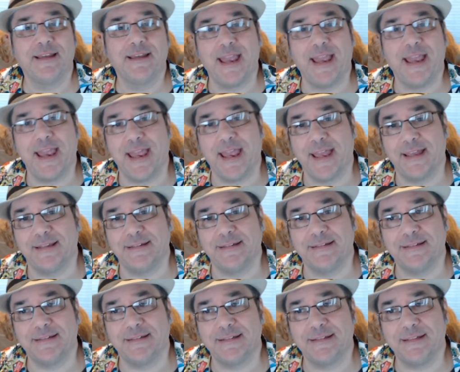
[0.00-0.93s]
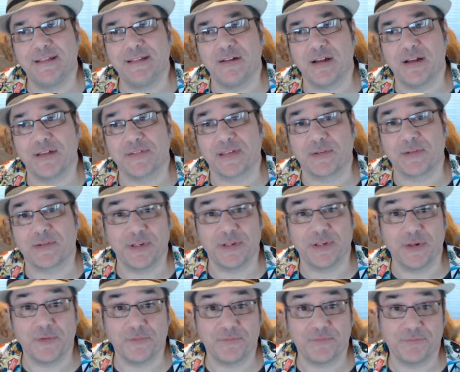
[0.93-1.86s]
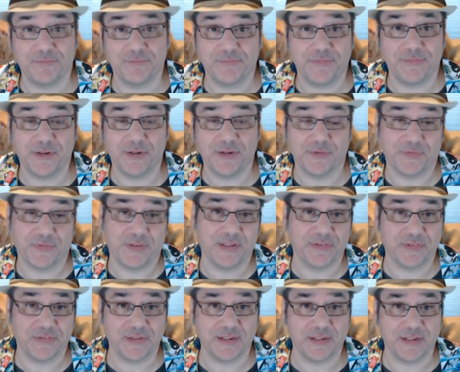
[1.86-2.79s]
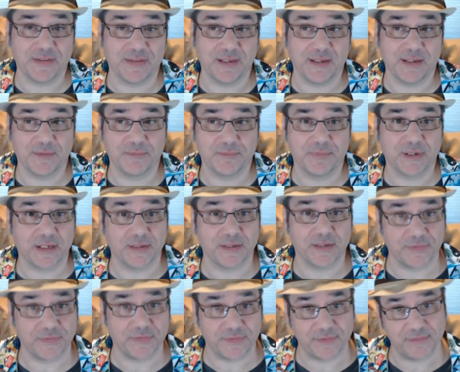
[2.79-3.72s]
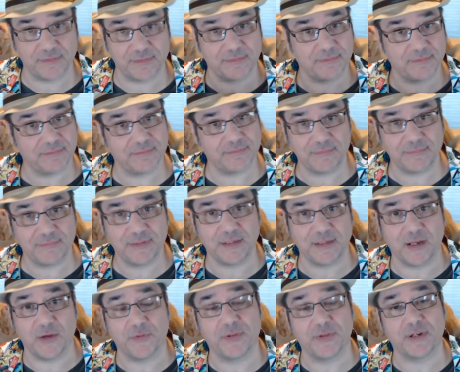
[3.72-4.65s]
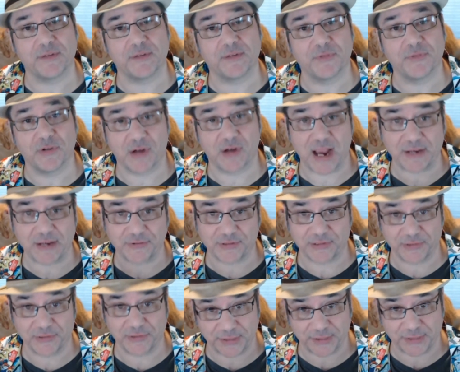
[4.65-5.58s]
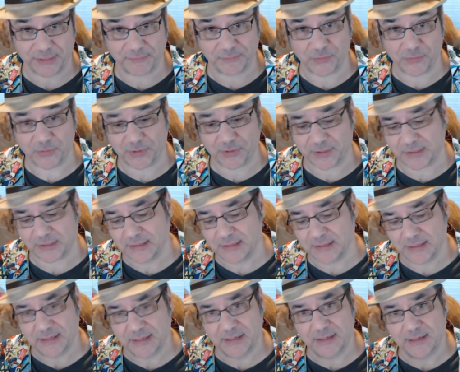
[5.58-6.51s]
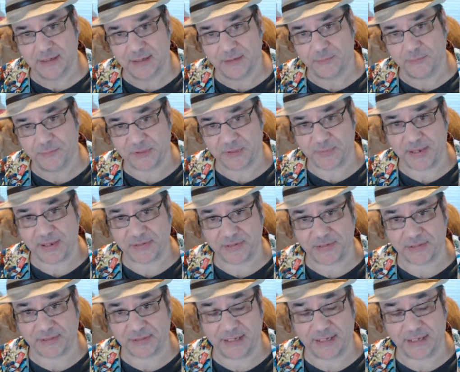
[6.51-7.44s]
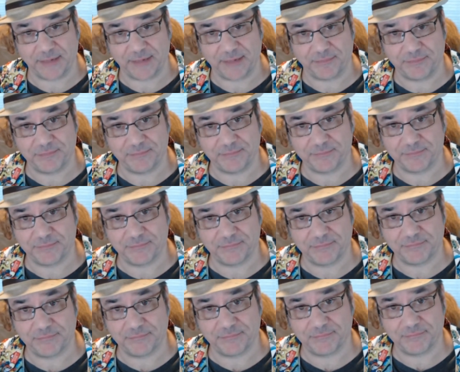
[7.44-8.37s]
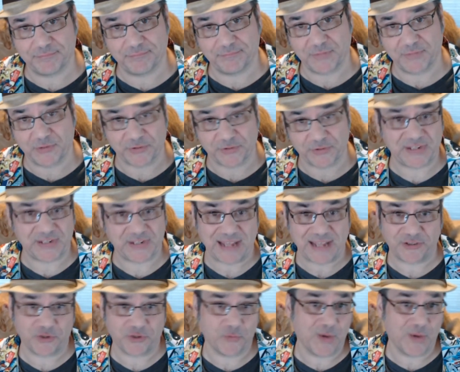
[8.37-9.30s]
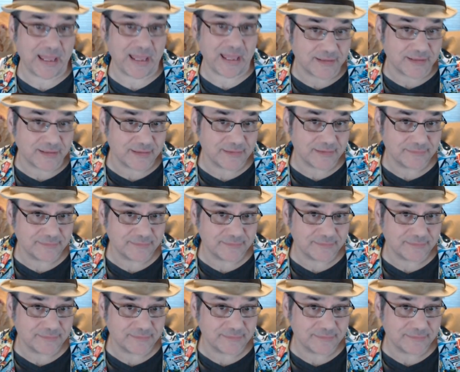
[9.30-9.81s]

And, you know, I was like, well, you don't sense anything, because, you know, they're actually looking for what's basically a little statuette